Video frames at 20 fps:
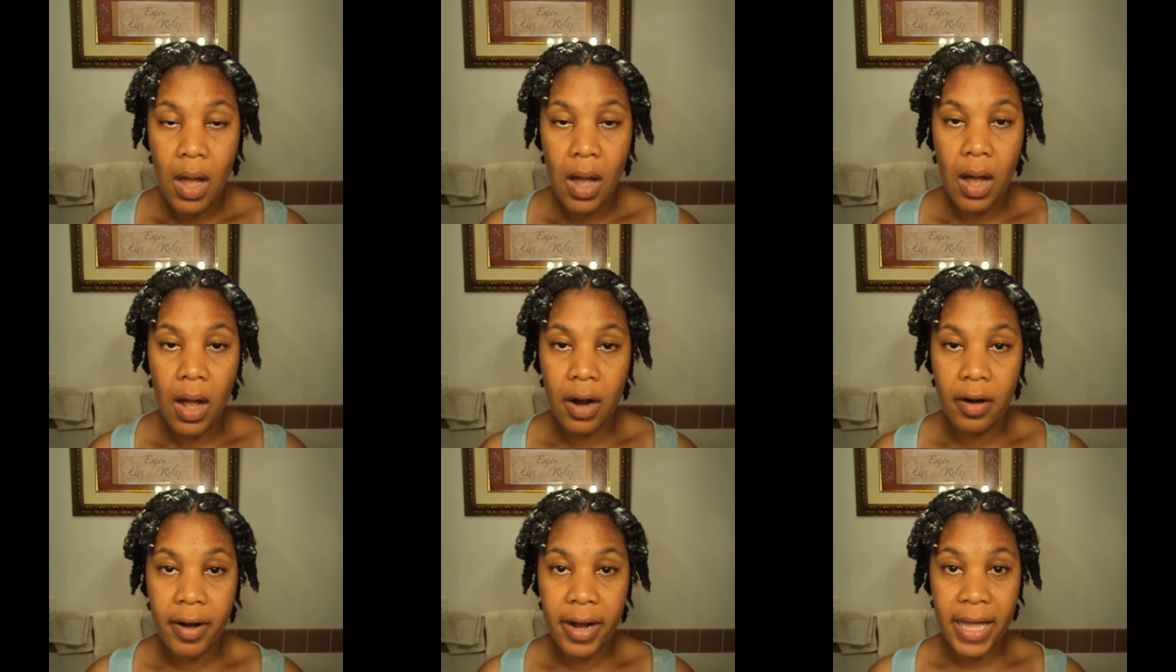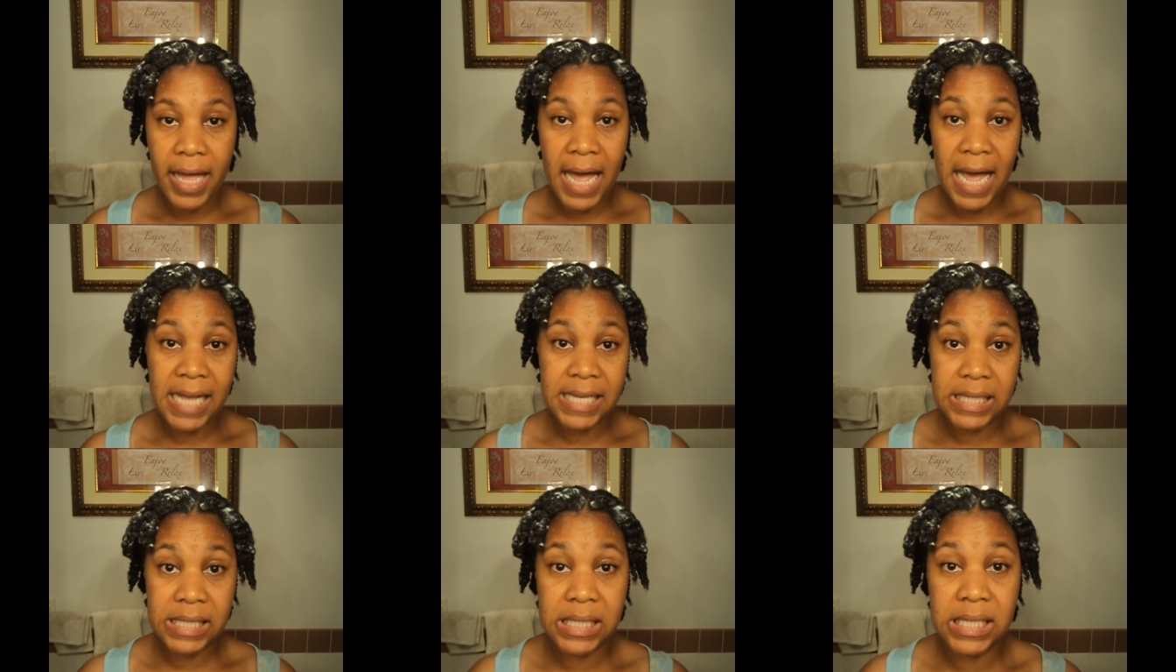Alright
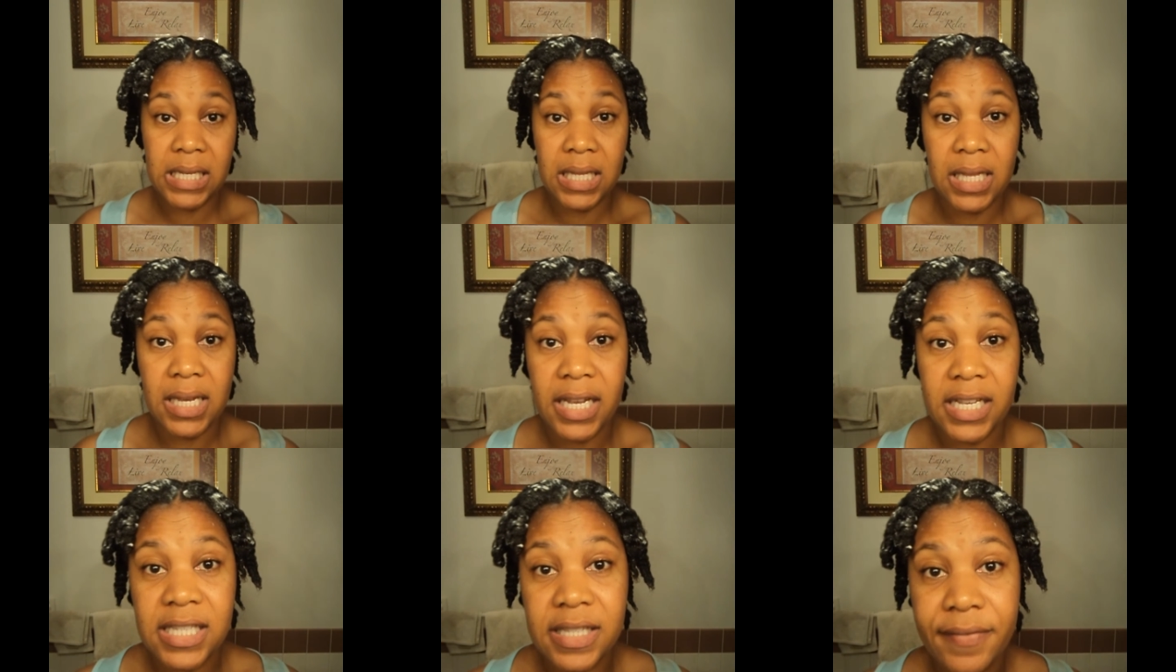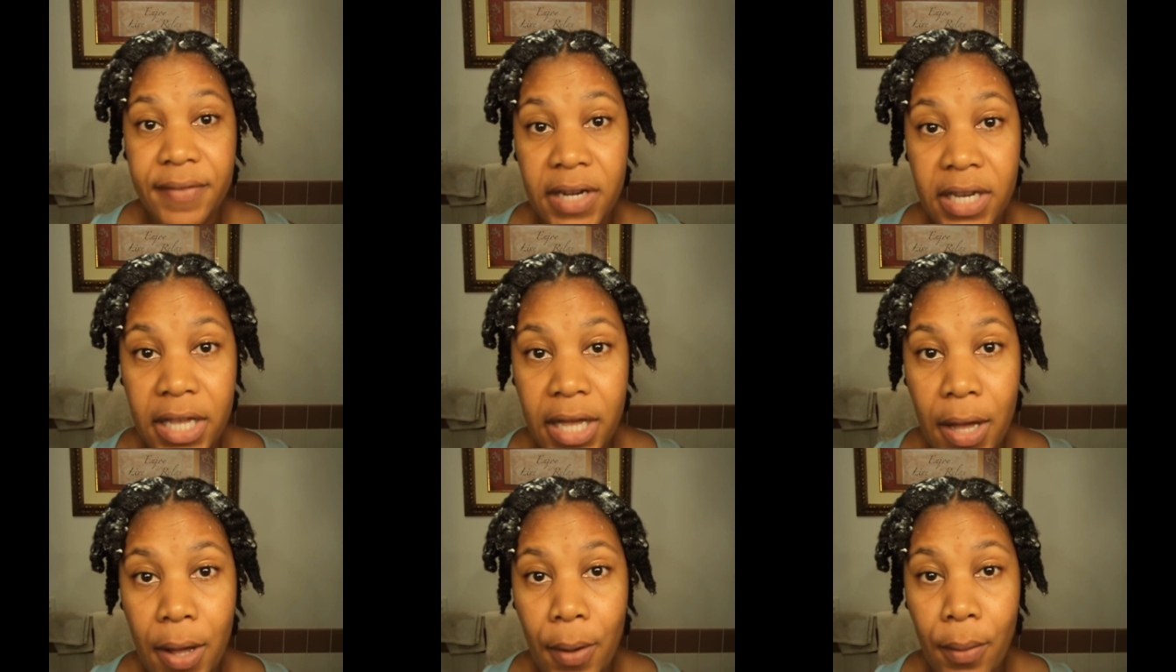guys, until the next
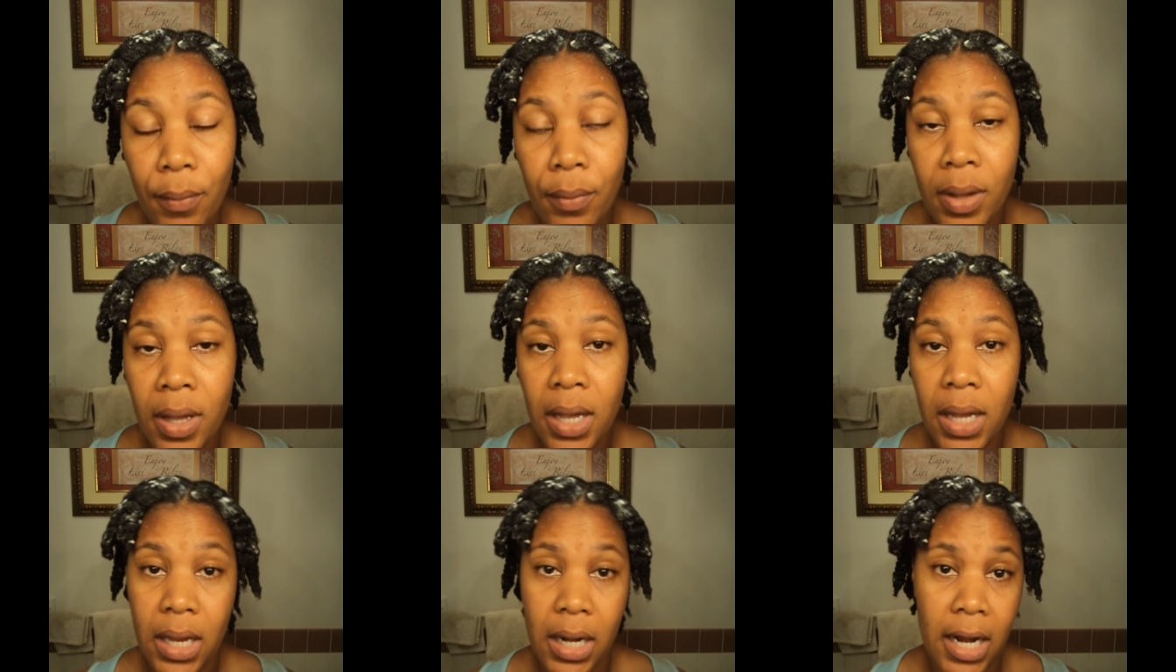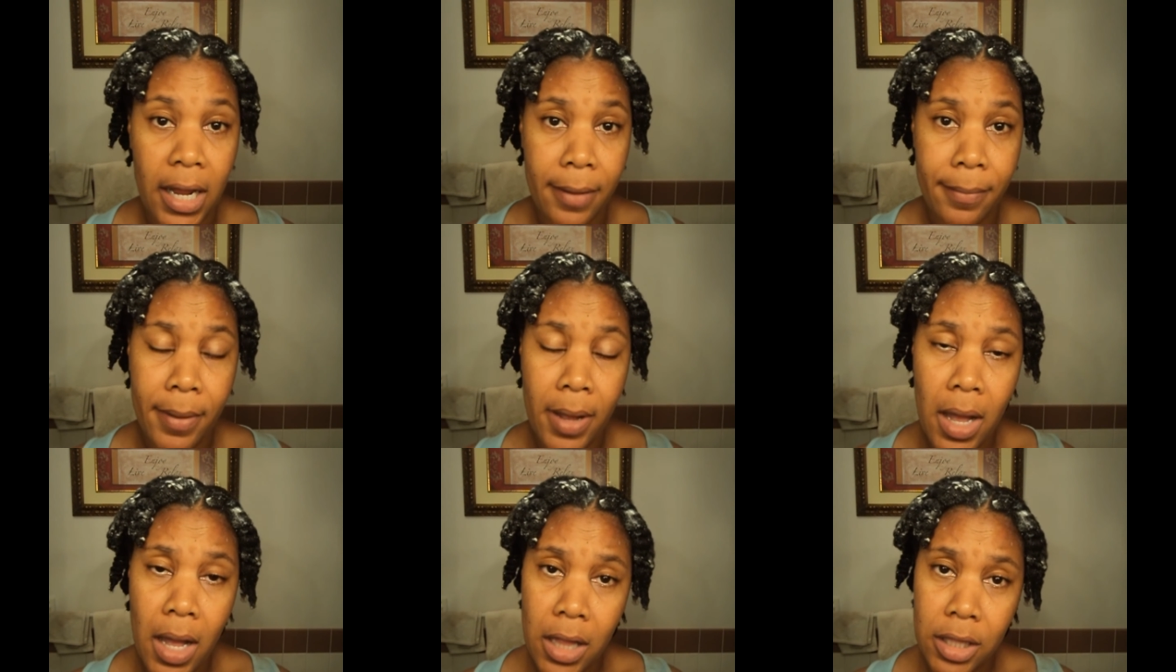video, and I
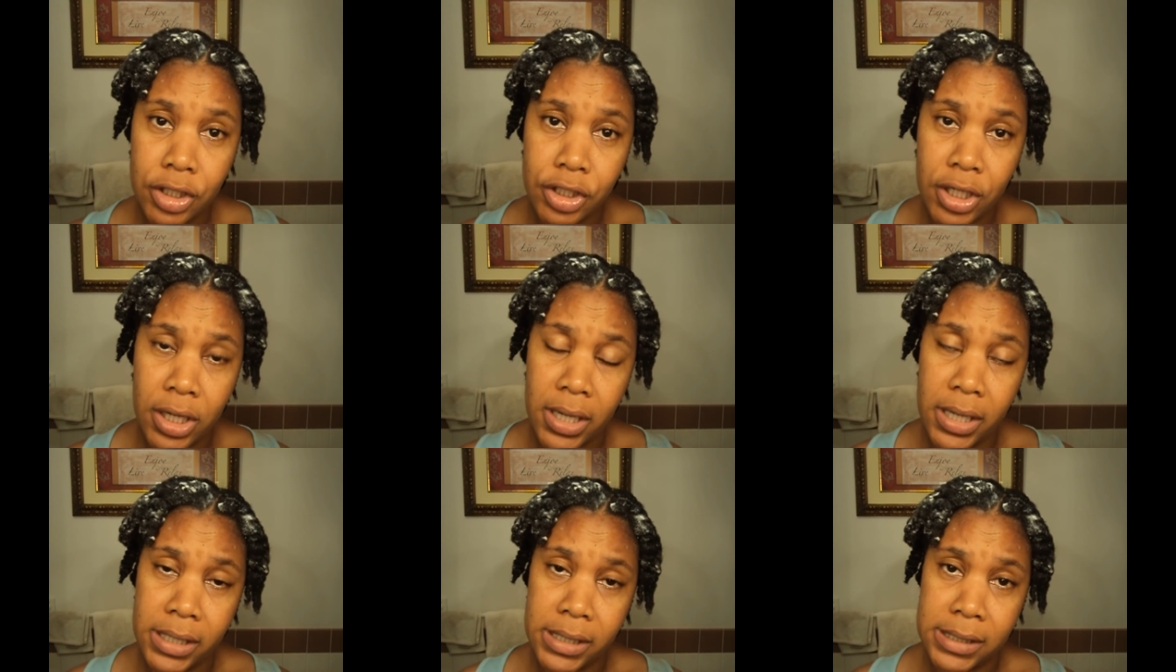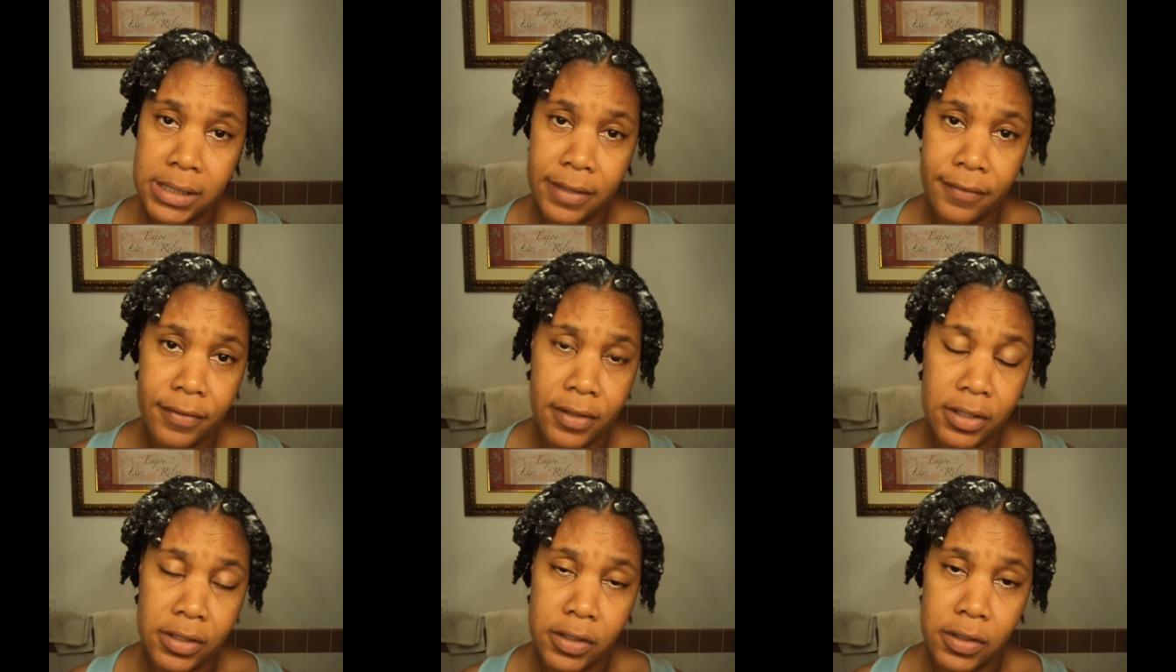apologize if
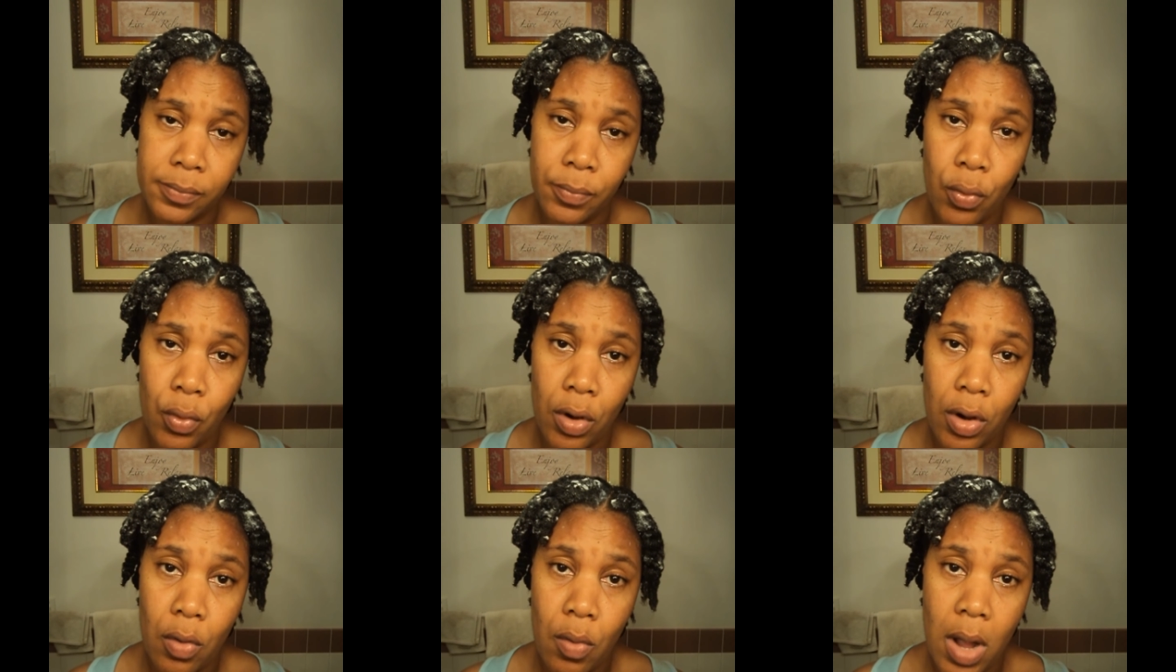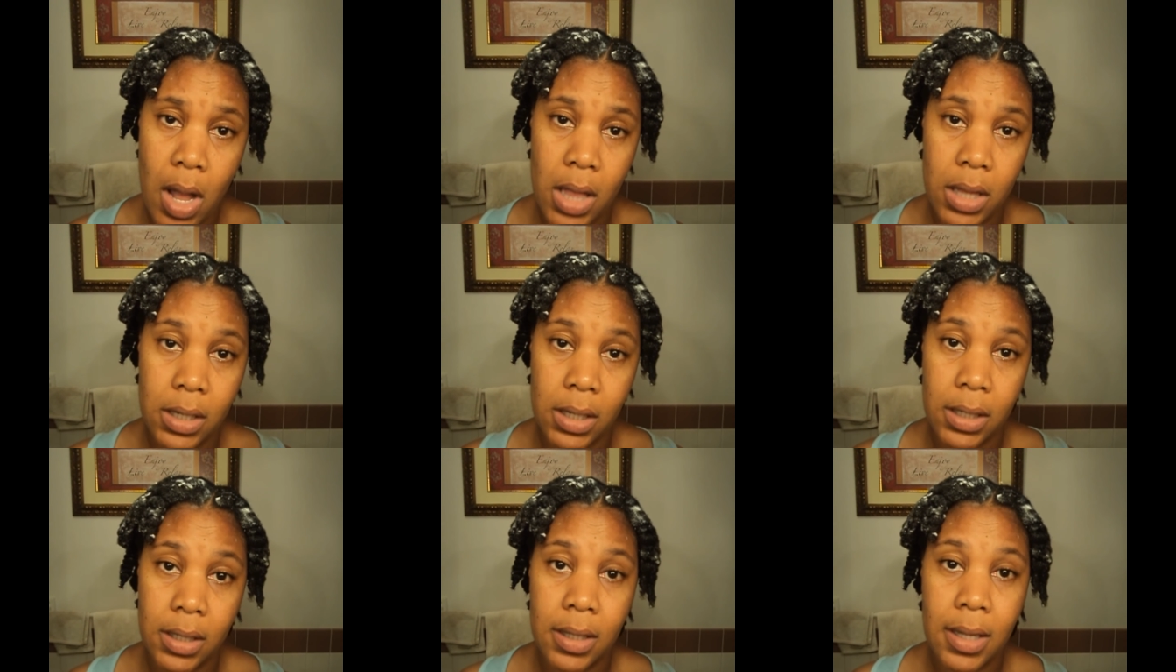this is poor
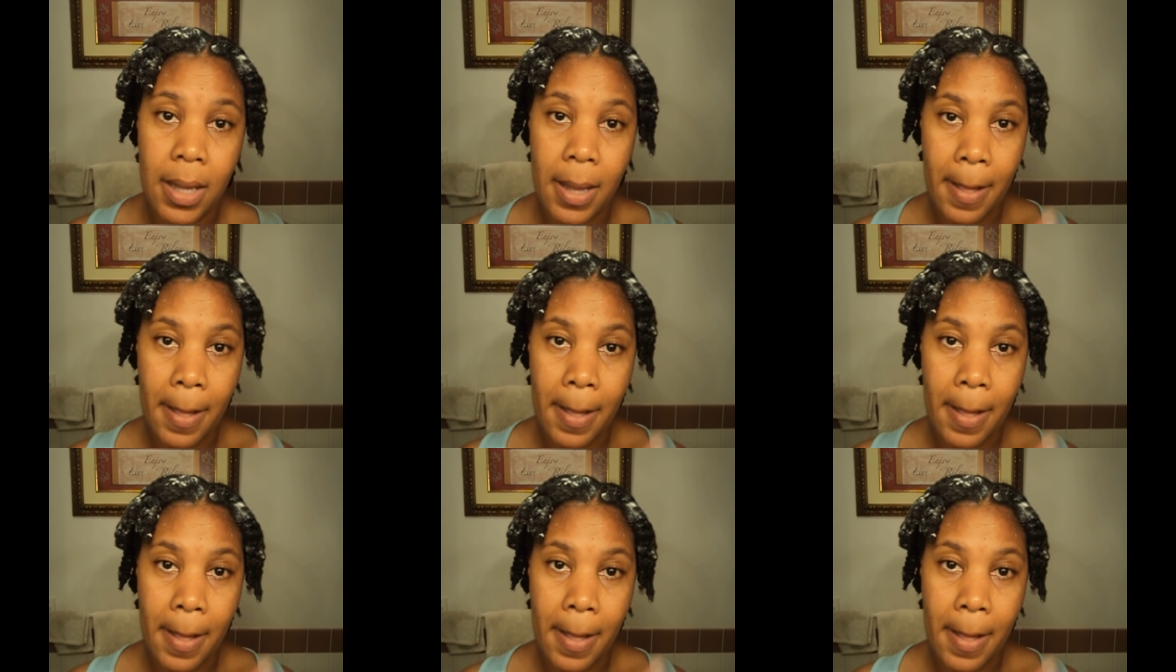quality.